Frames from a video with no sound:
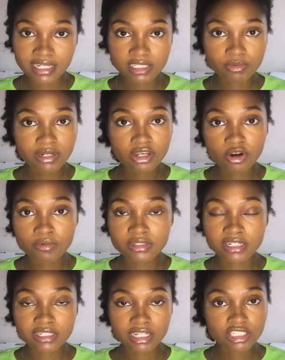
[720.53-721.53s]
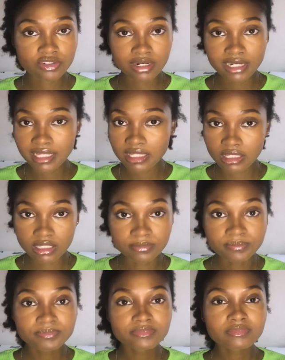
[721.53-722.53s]
when it comes to this natural hair thing.
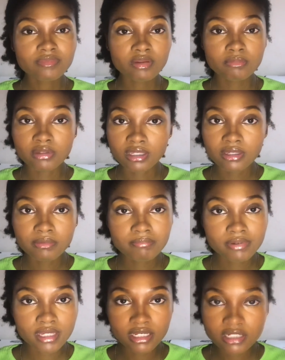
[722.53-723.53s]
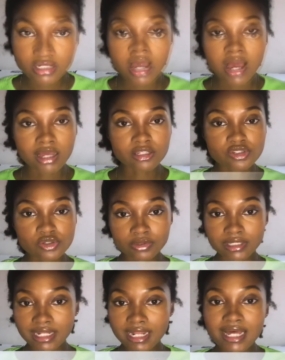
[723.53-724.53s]
Be patient. And so the
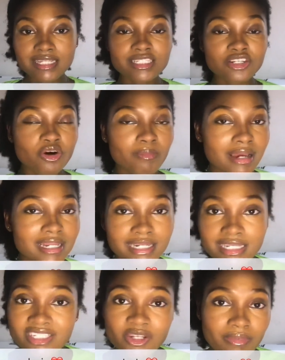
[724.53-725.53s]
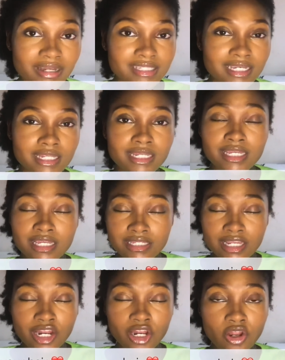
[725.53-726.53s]
last thing on my list, number 10, is
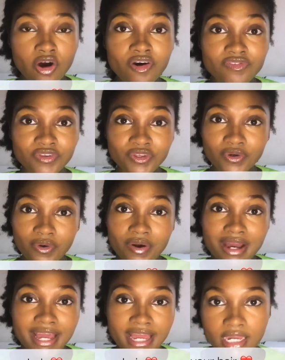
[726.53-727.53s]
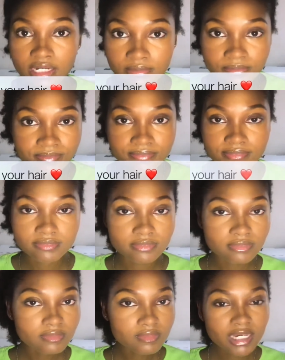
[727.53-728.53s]
love your hair.
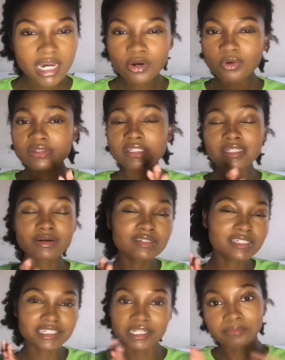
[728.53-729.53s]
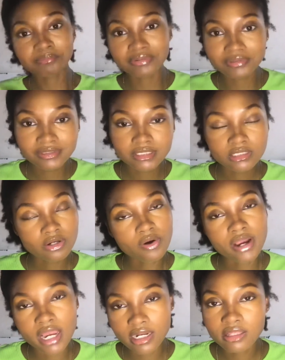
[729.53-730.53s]
I don't want to sound deep or
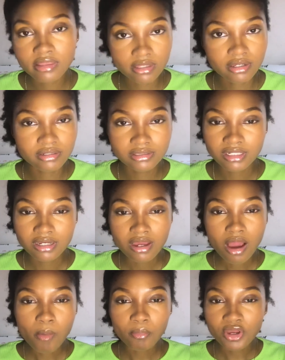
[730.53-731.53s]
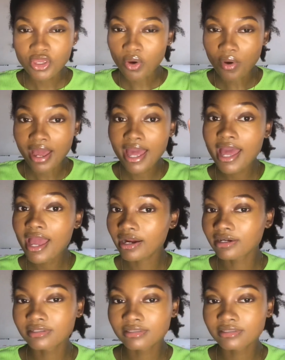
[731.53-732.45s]
anything, but your hair